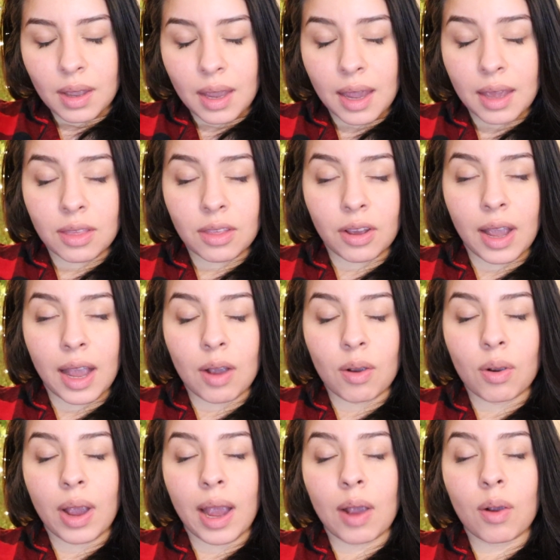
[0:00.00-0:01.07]
I thought,
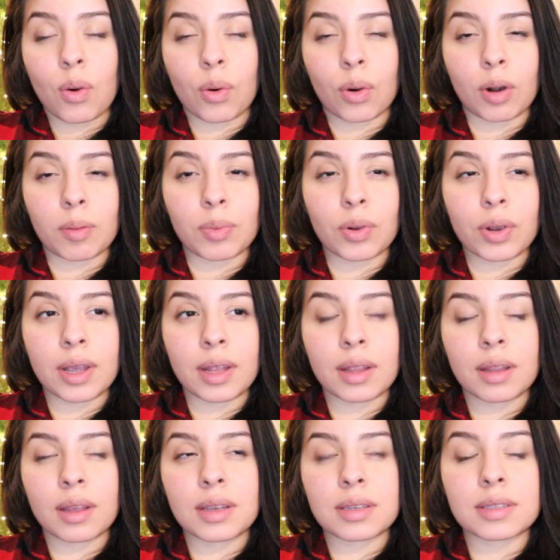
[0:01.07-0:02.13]
how horrible
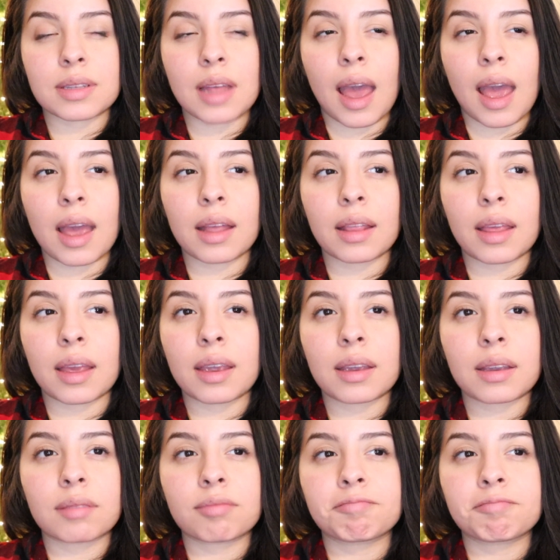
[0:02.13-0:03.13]
is that, like,